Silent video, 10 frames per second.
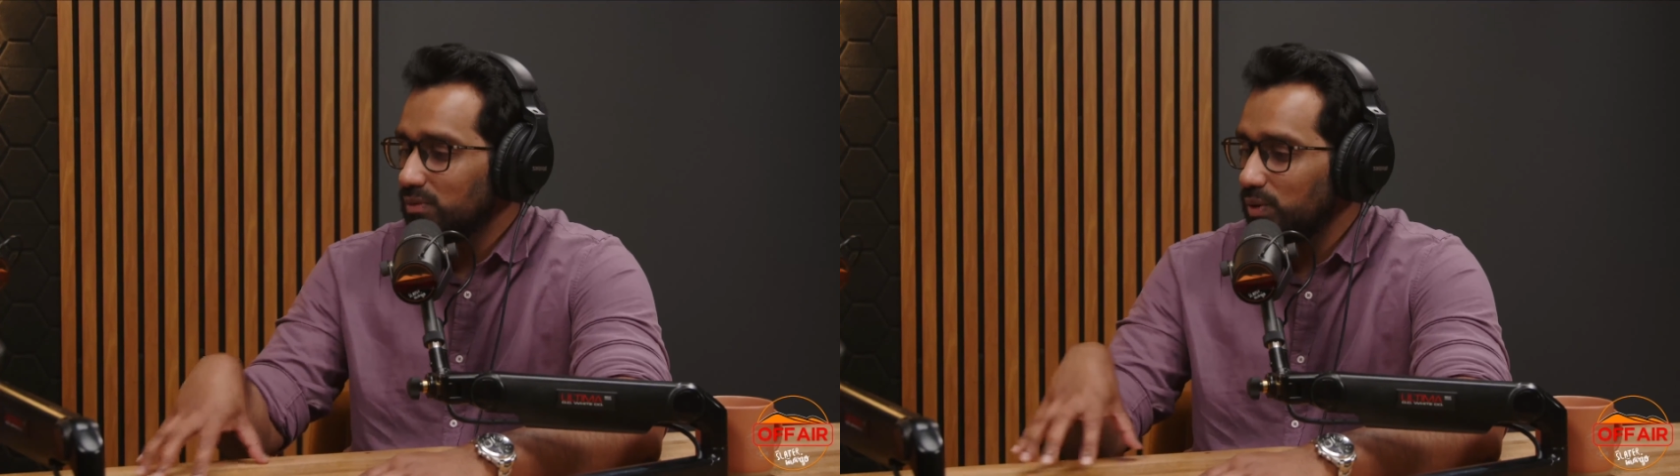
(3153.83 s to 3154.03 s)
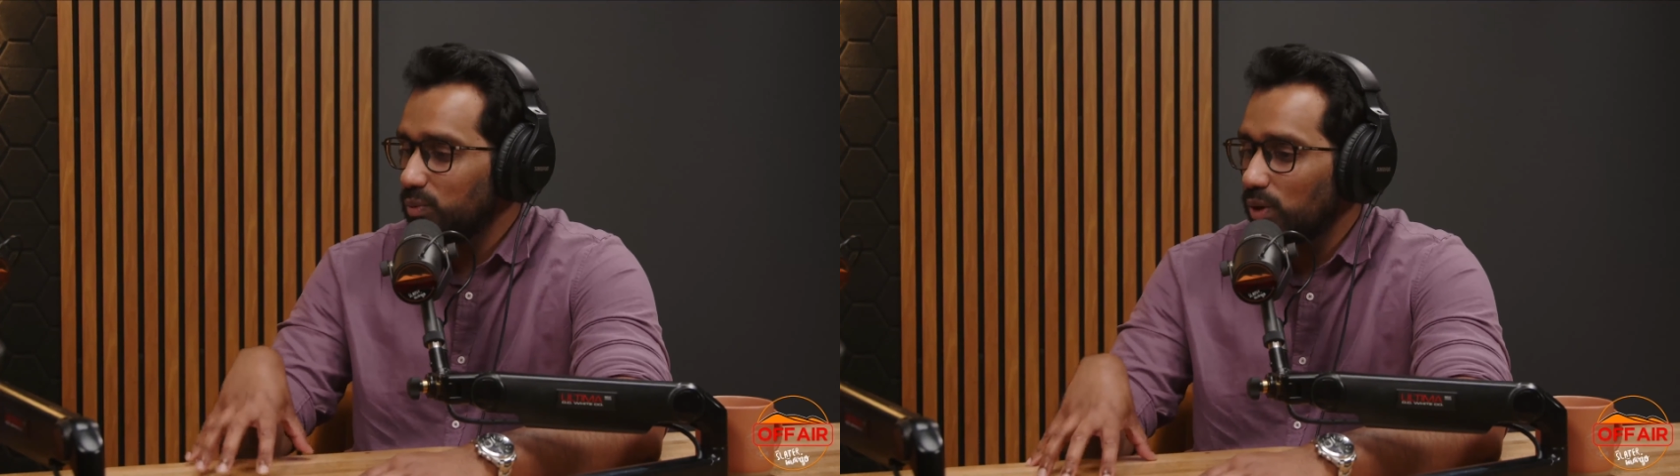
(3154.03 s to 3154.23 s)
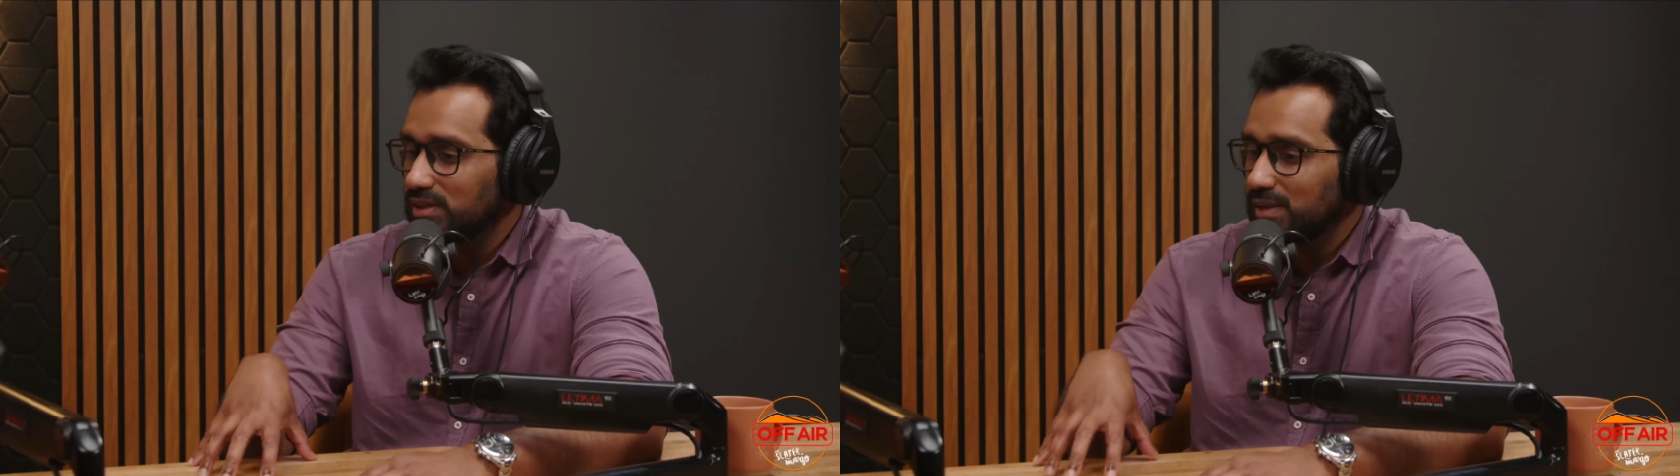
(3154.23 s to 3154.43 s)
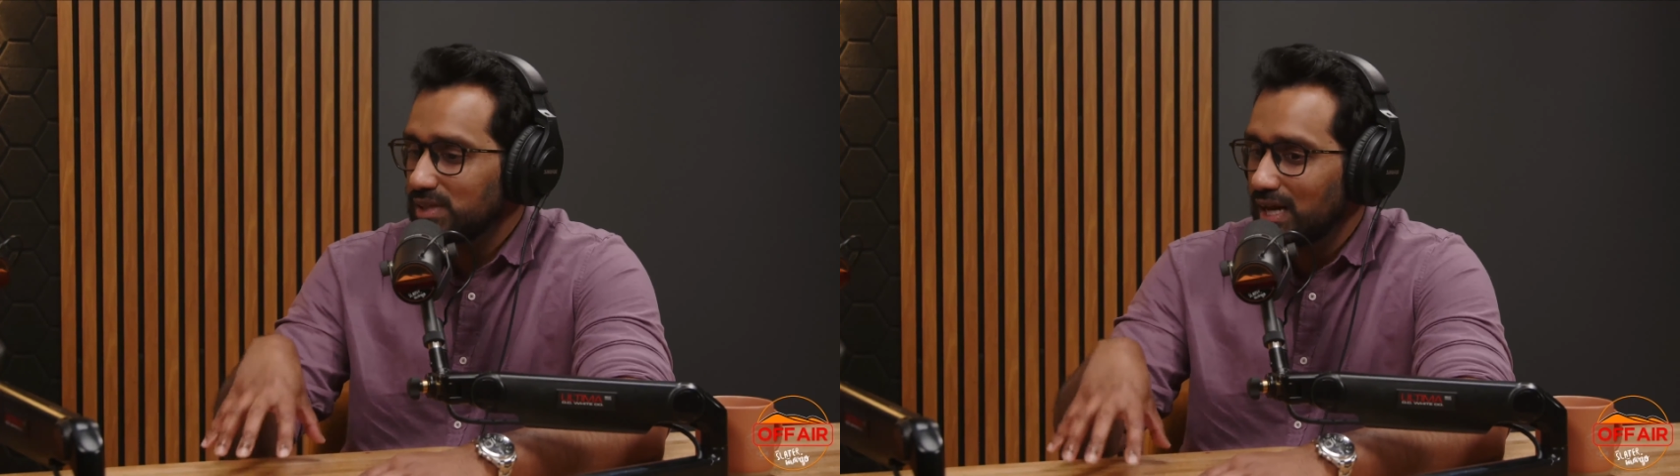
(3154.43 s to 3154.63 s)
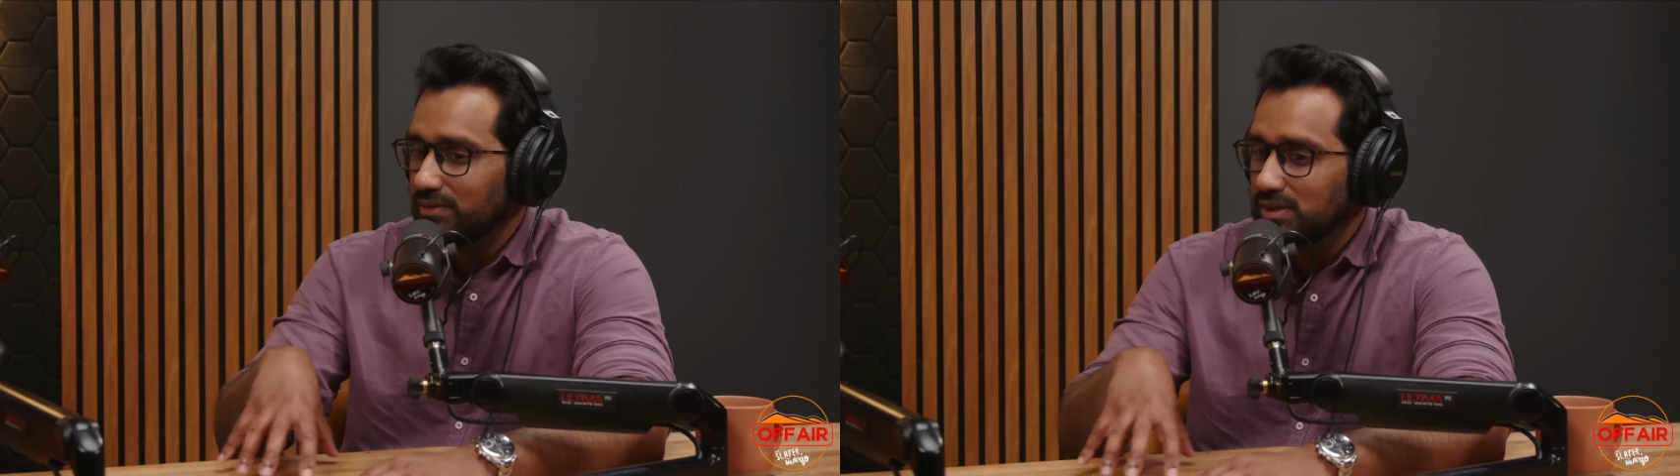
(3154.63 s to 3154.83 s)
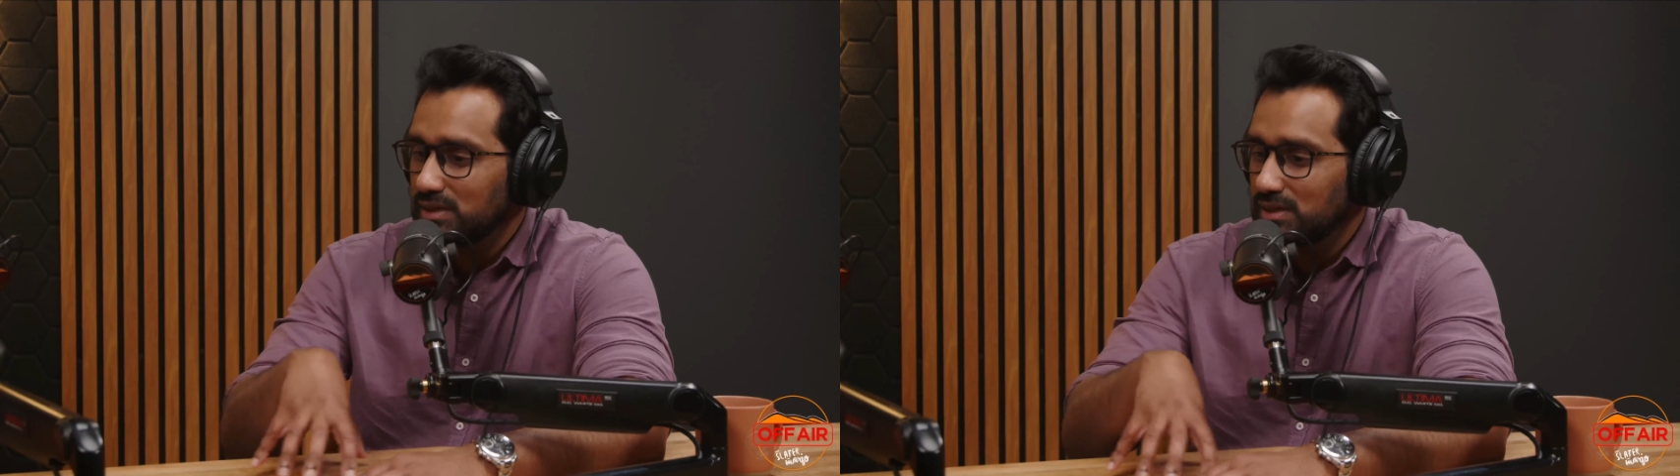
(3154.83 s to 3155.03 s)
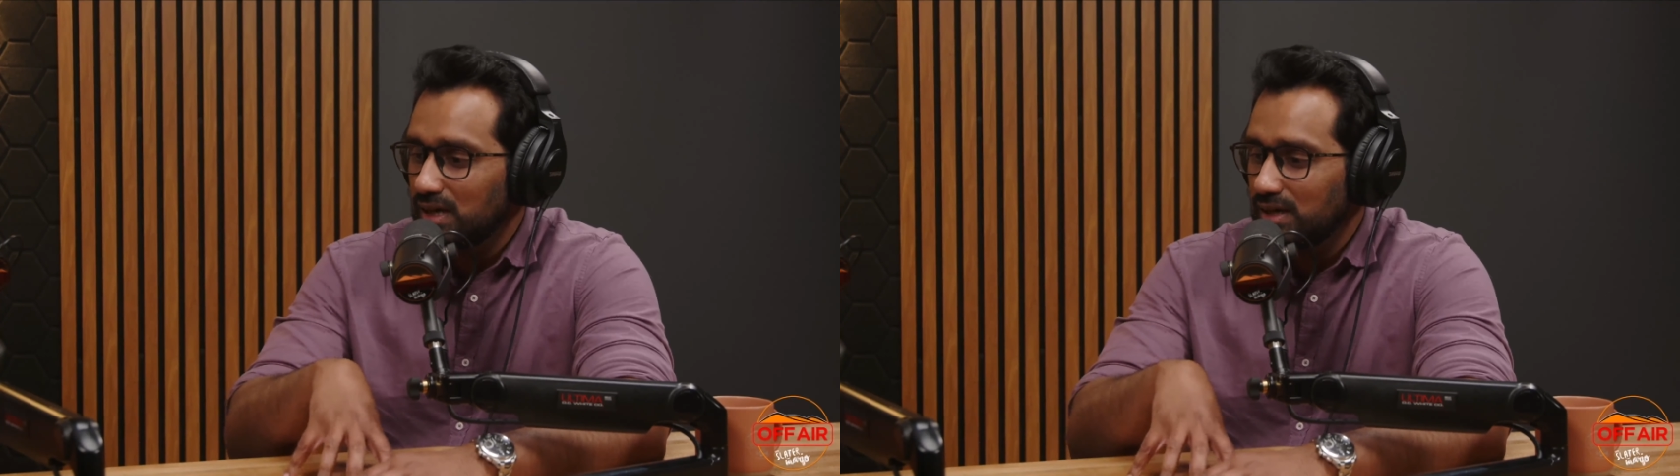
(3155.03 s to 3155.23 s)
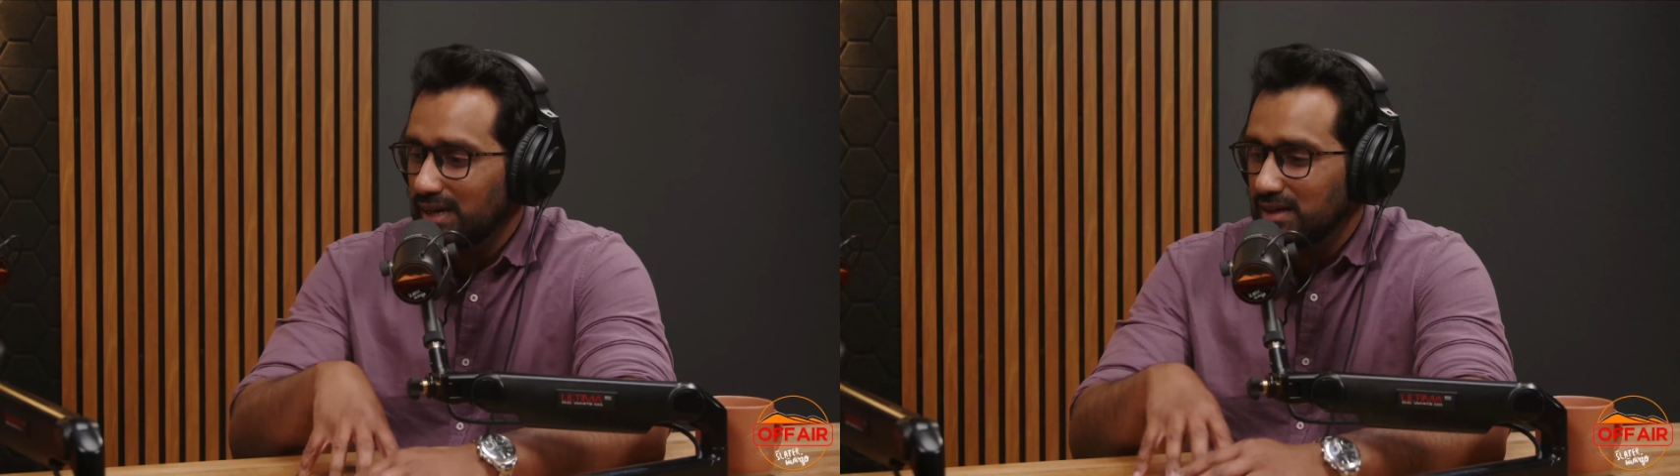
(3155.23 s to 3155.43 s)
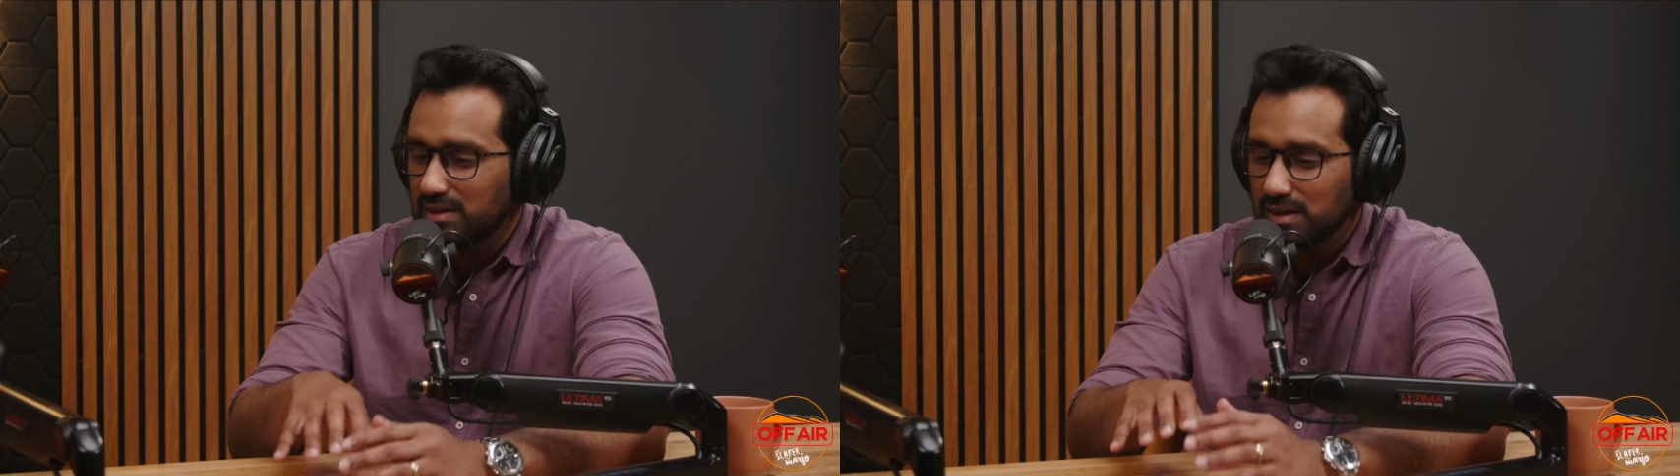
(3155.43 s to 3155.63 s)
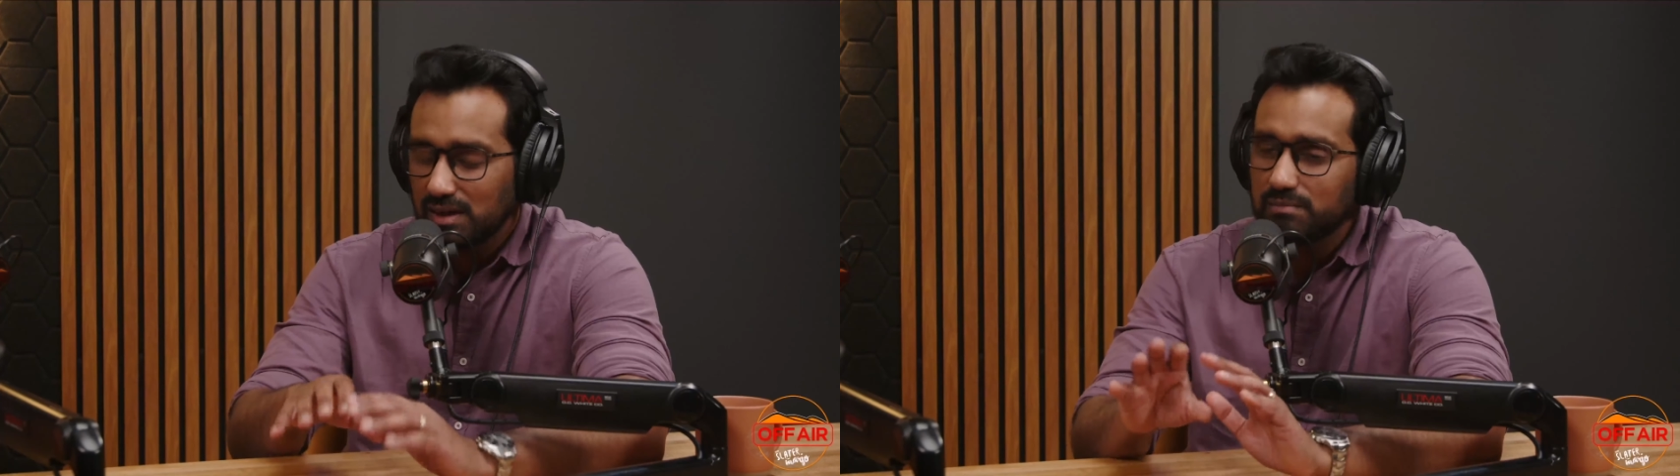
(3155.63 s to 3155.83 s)
We want them to have a
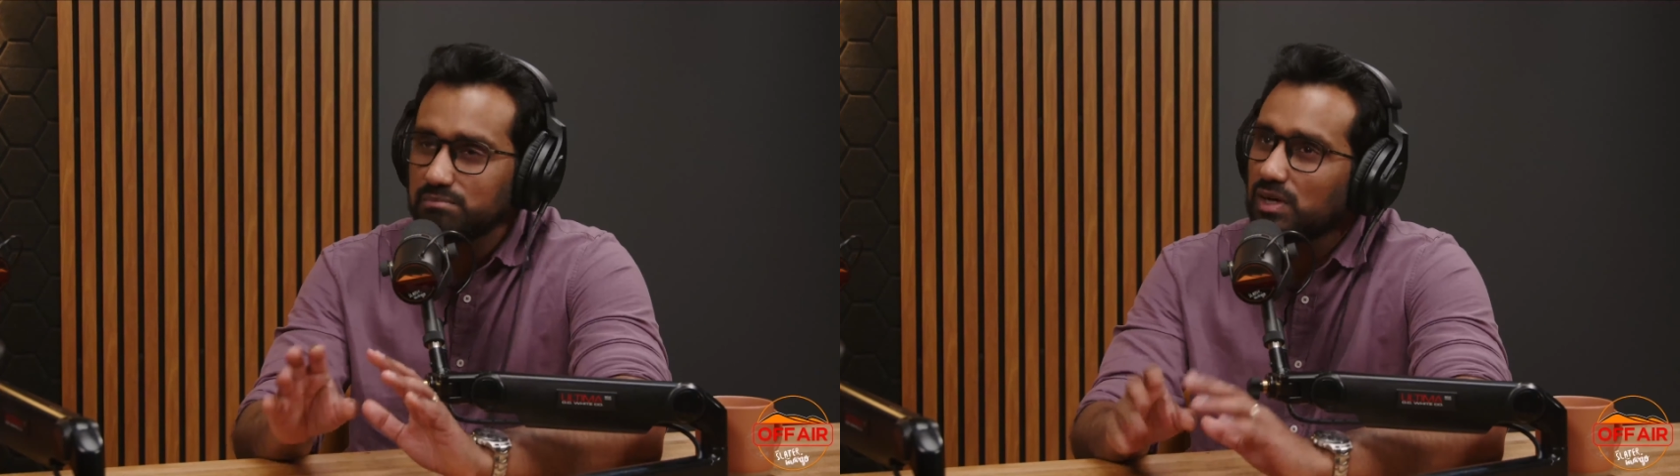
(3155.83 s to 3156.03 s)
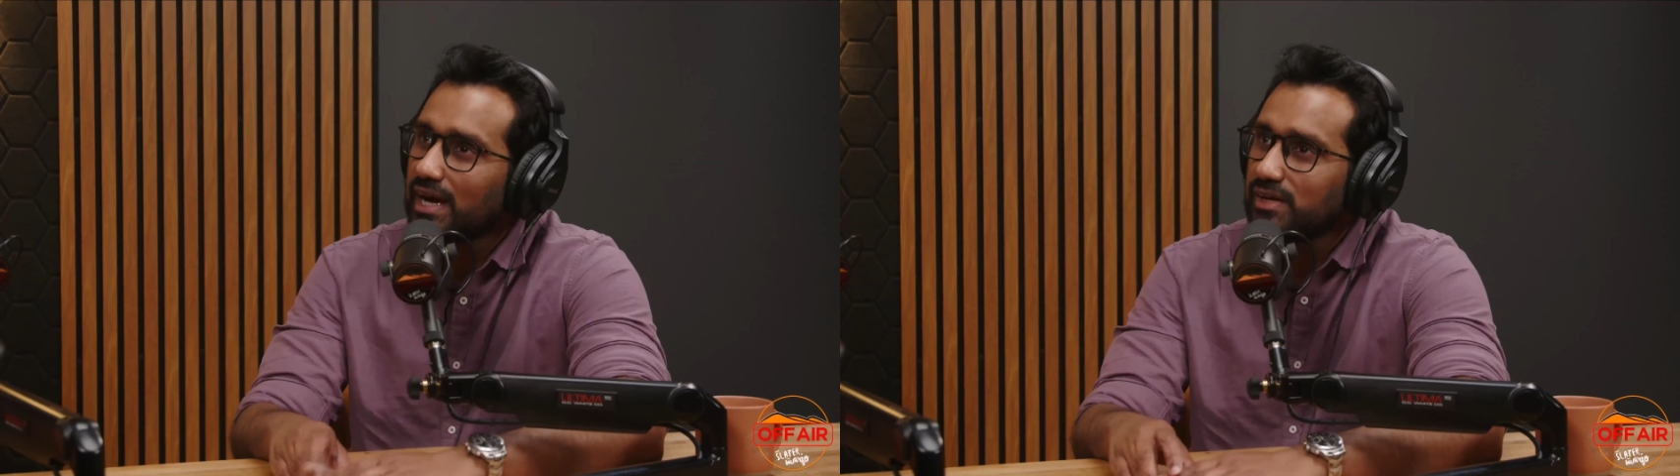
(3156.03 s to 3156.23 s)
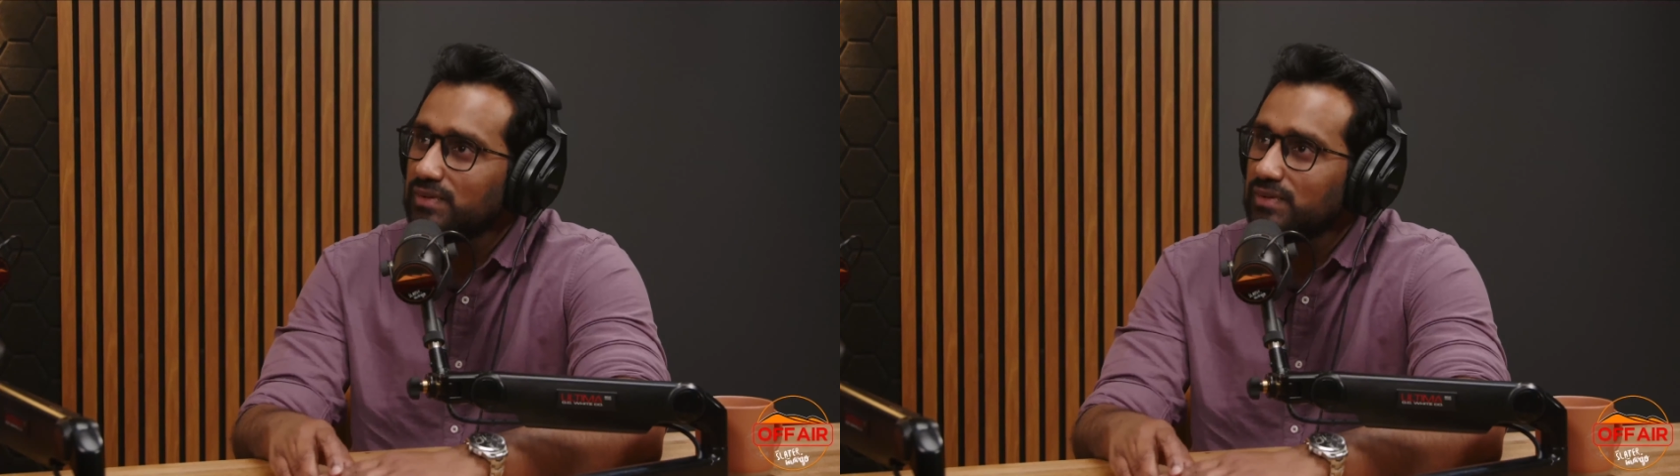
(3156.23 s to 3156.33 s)
kind